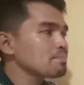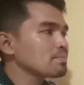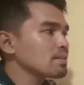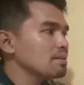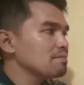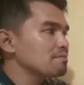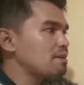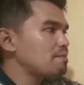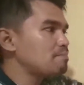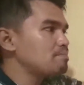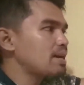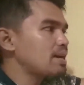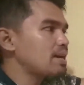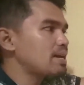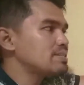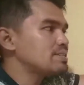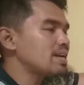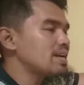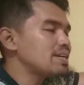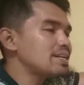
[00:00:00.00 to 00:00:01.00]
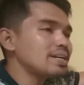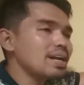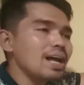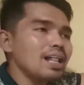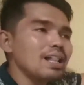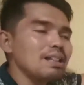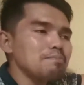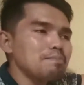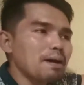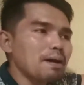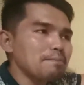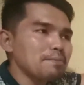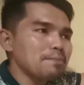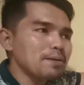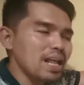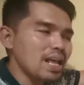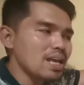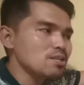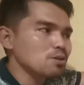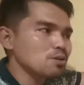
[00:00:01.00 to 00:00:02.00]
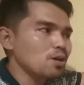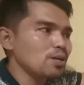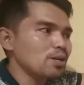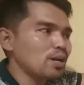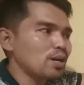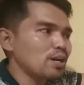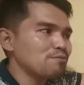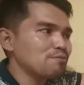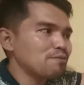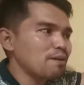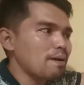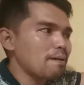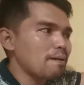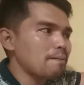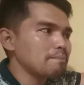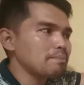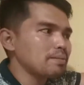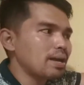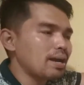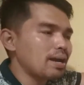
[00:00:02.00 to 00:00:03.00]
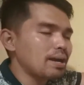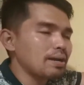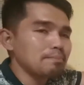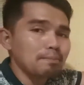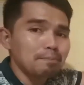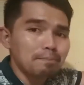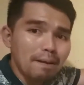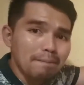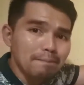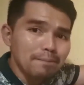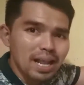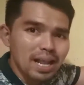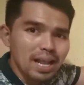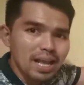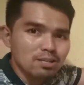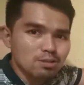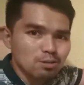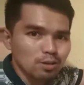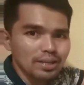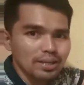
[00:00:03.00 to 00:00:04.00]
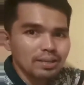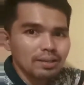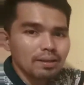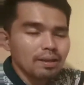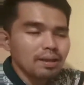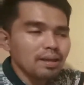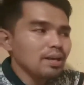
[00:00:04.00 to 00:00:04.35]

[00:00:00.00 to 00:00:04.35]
from the general population or from the population,